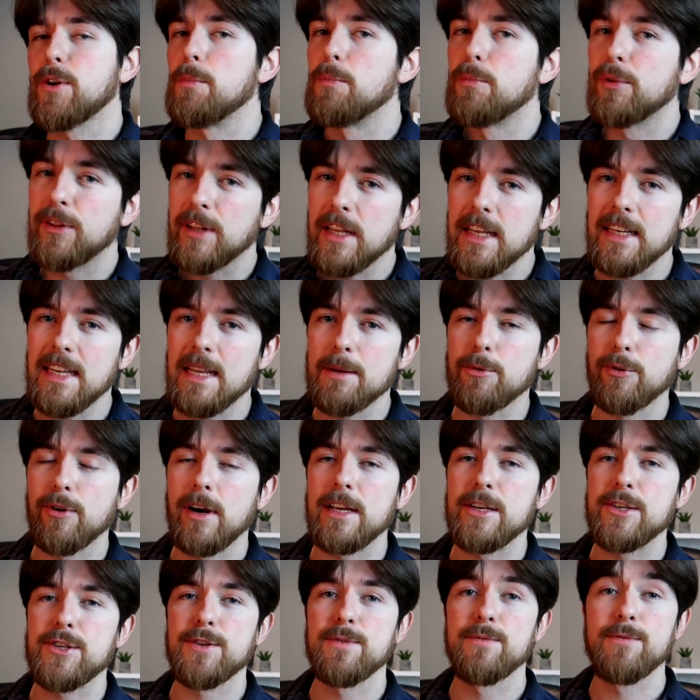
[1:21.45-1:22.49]
complete
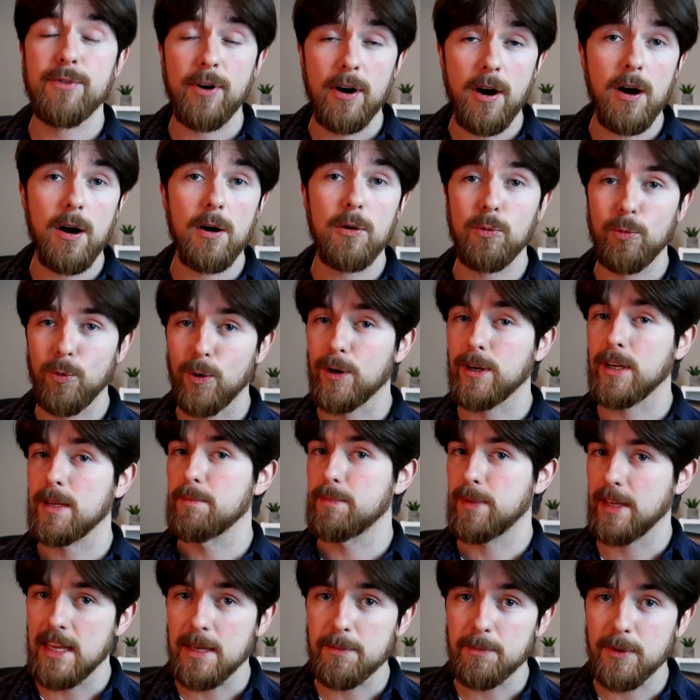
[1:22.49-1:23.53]
liberation for all working
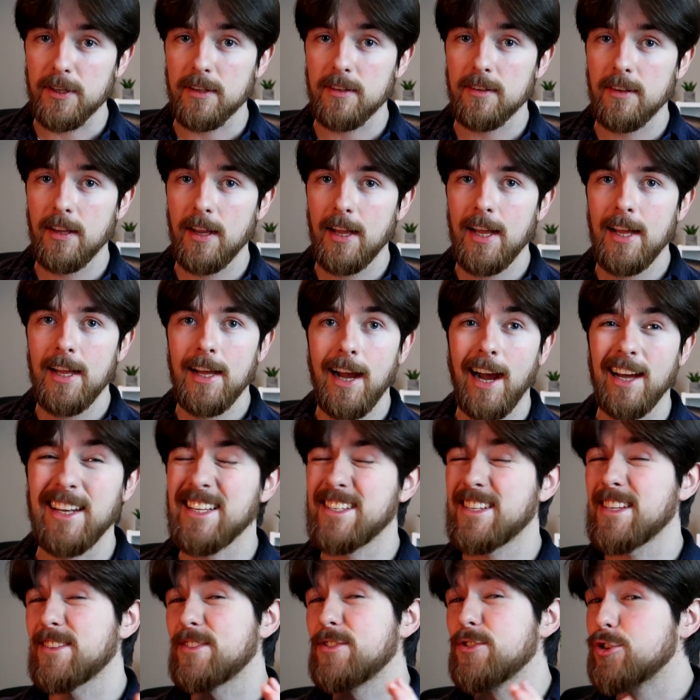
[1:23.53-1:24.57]
people. And
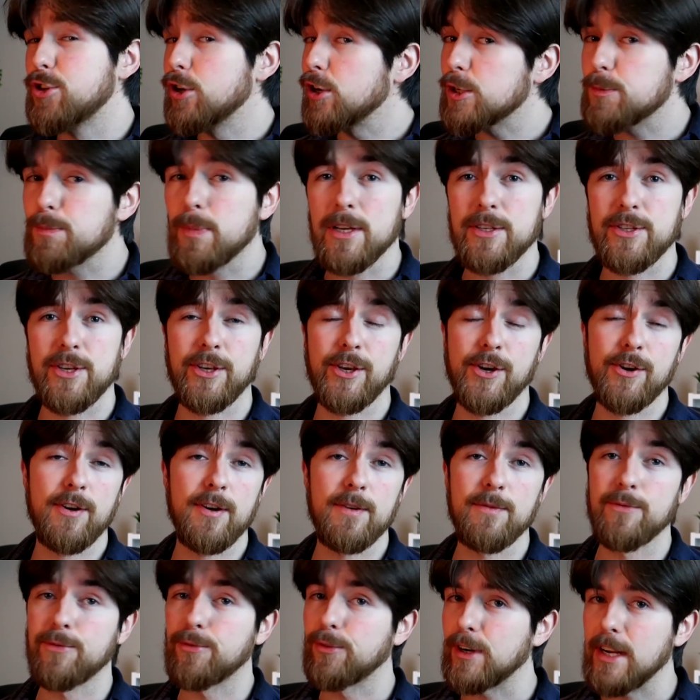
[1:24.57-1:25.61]
this isn't just by
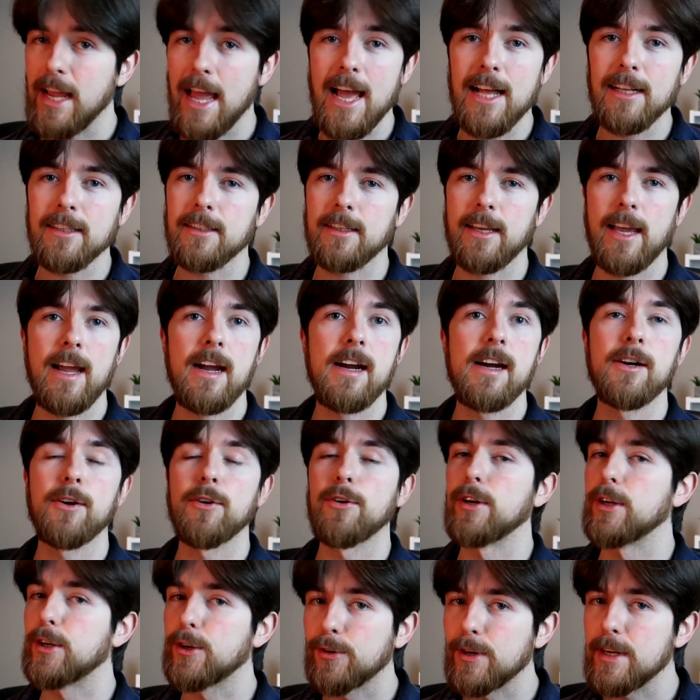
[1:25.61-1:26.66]
securing free healthcare
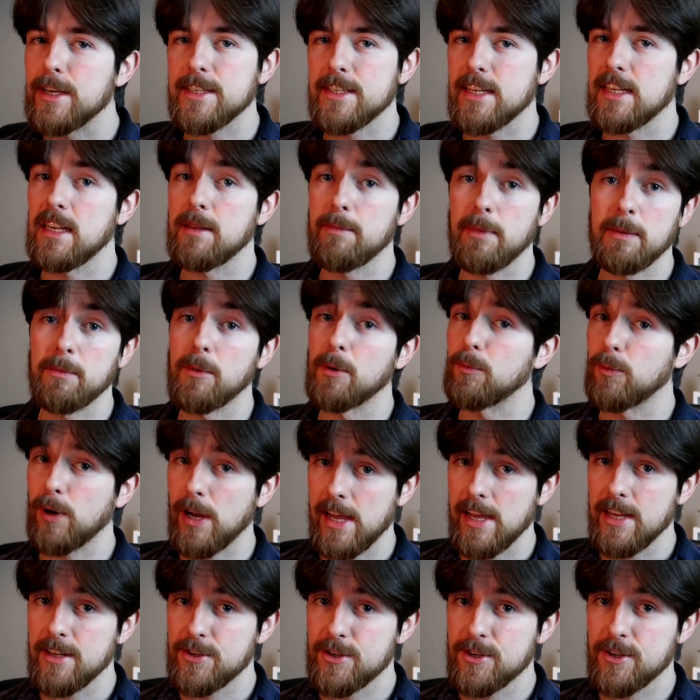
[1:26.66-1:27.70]
or increasing the minimum
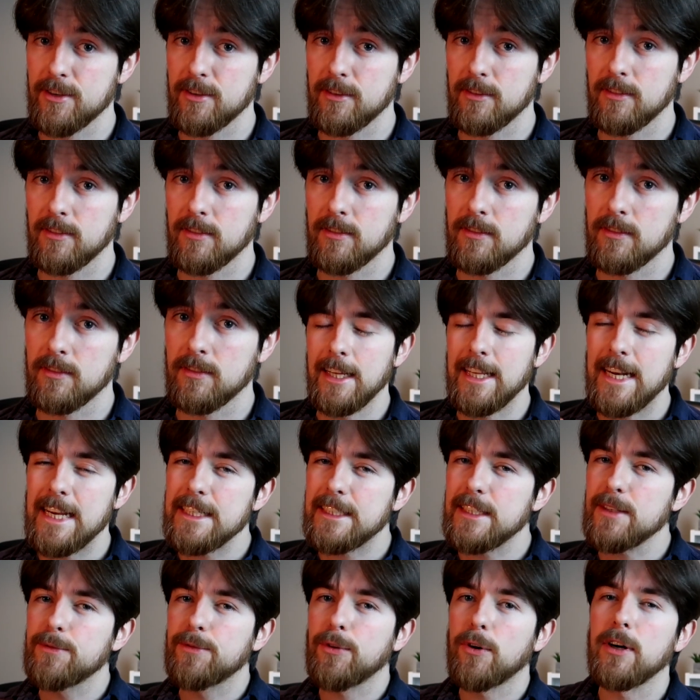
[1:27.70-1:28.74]
wage. In
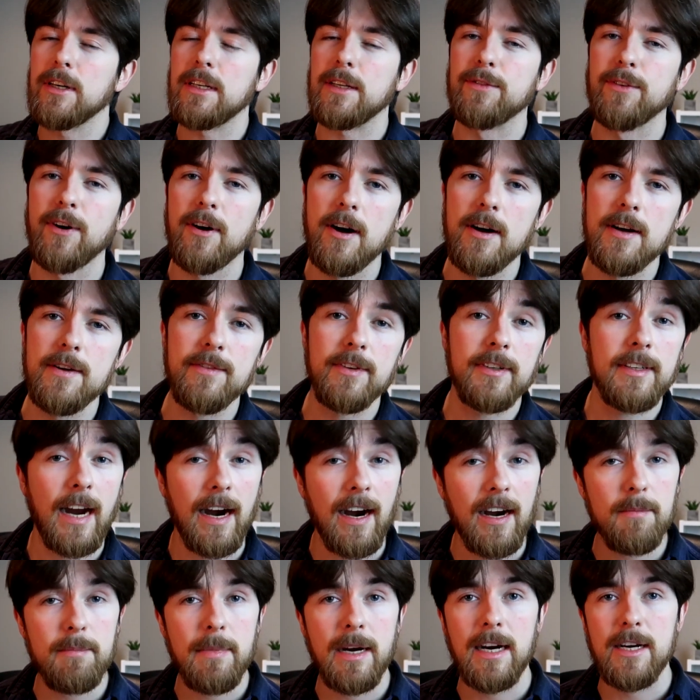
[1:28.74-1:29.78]
1845,
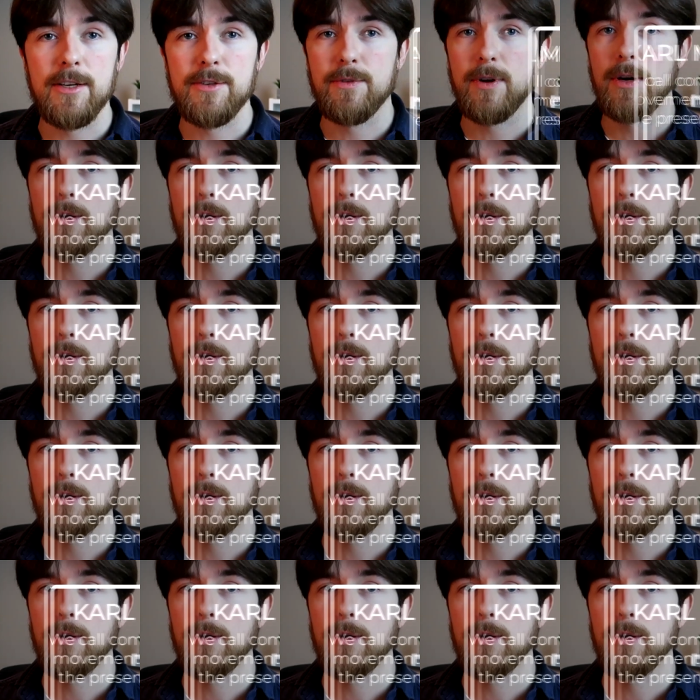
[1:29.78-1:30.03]
Karl Marx